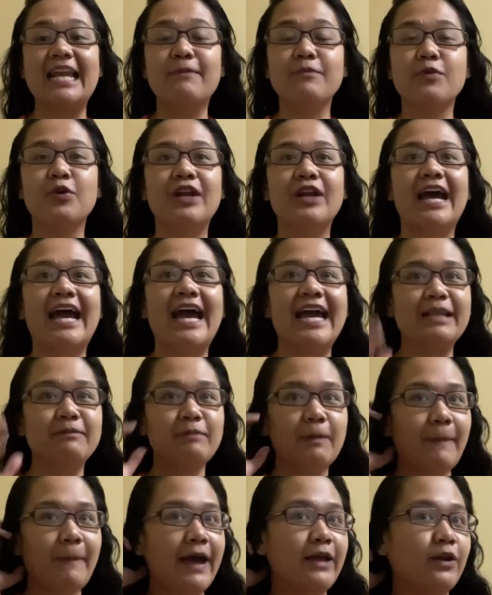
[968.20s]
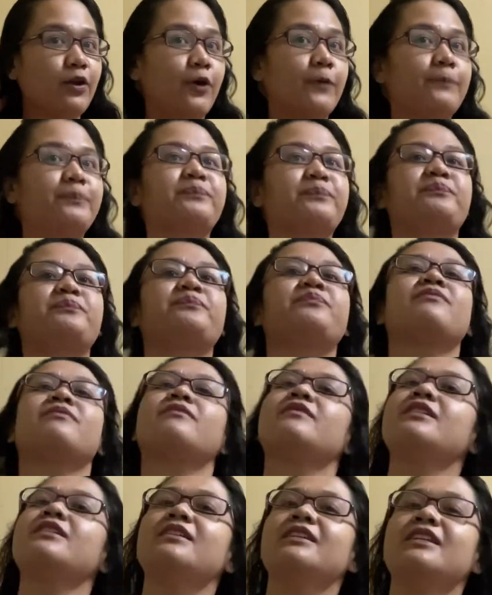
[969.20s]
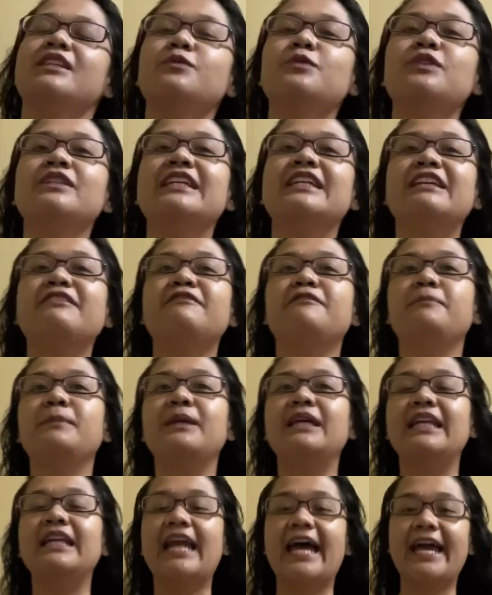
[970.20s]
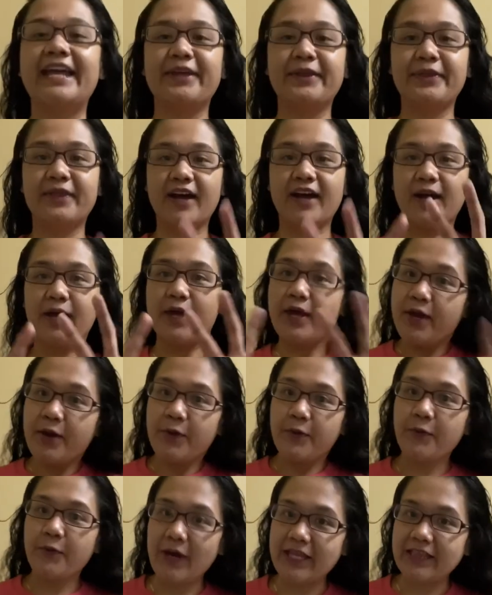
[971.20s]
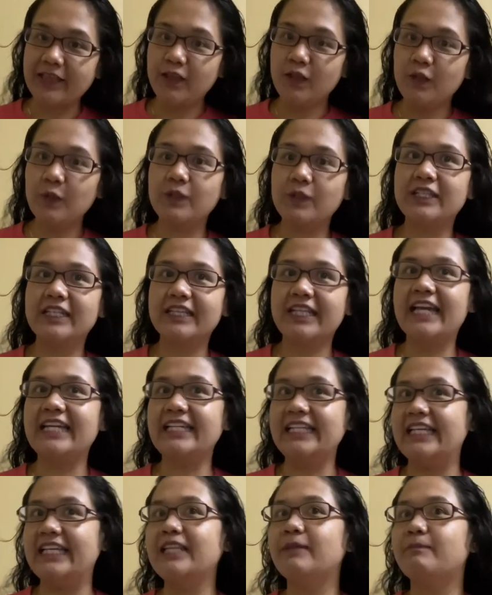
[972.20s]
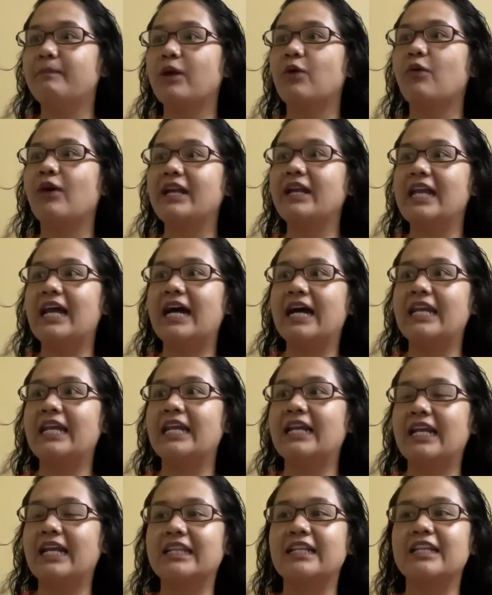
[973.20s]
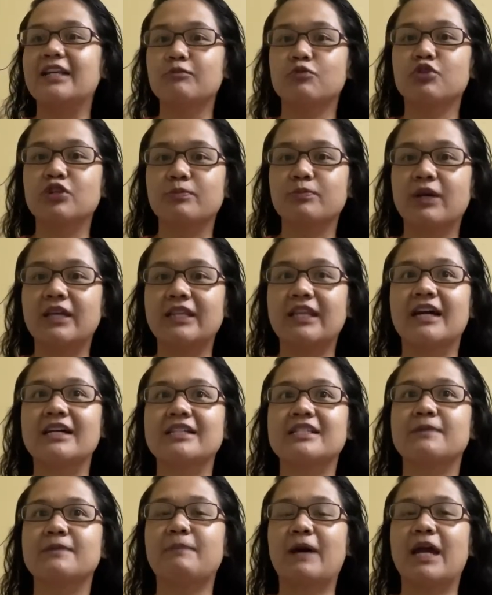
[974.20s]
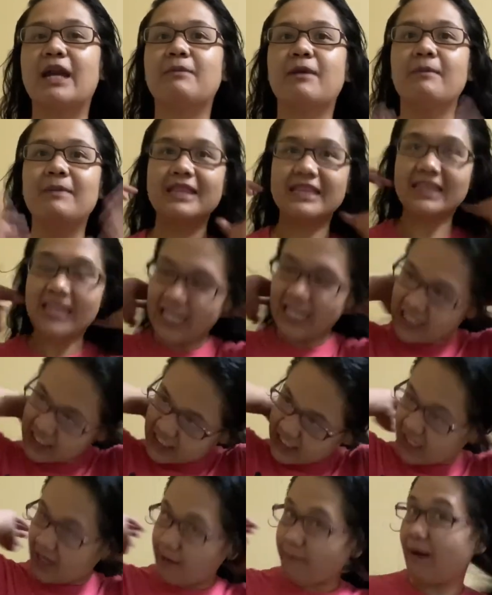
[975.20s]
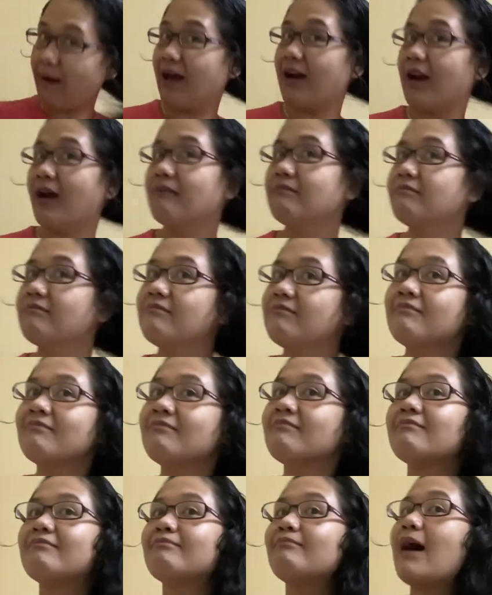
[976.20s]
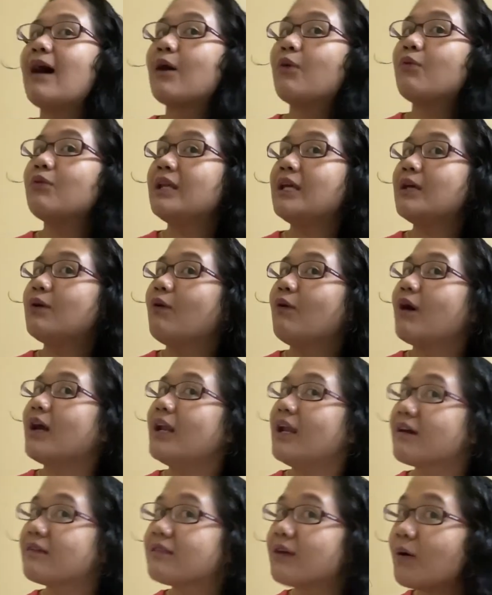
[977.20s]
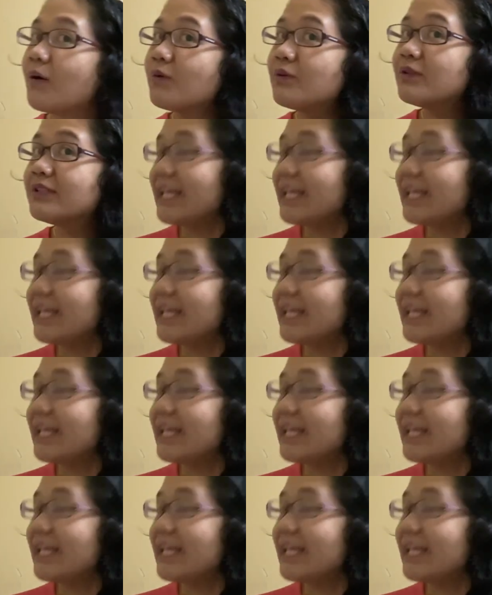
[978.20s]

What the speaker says: ko na kahit papano, it will give me like the wet look that I need. Pero kailangan lang natin ng more products para ma-maintain siya na parang bagong ligo ka lang the whole day.